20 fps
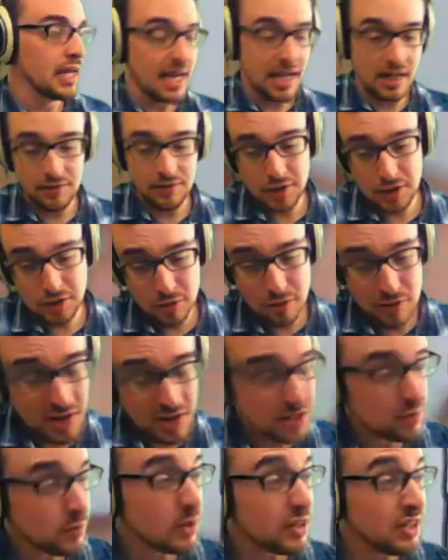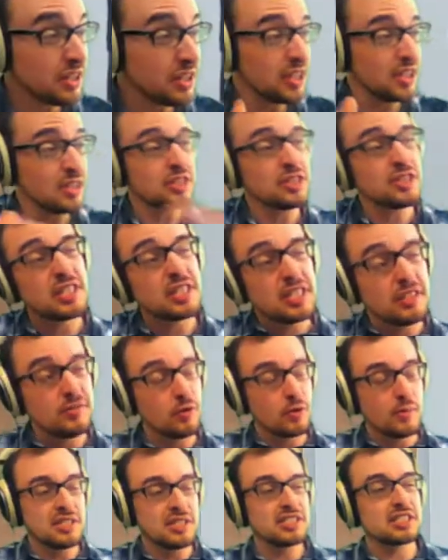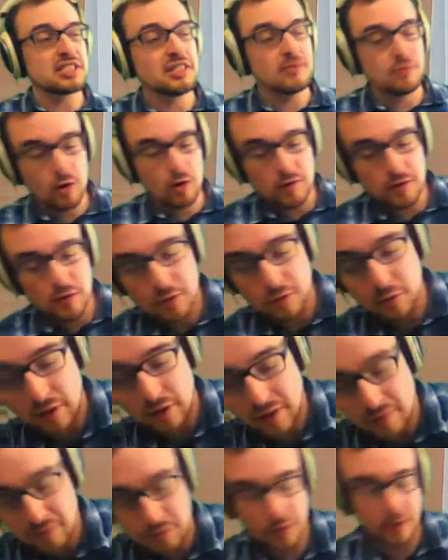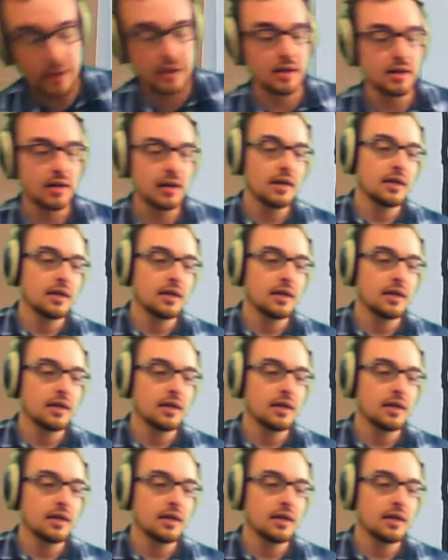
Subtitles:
And if you can do this one, then you get the 64 by 64 for free.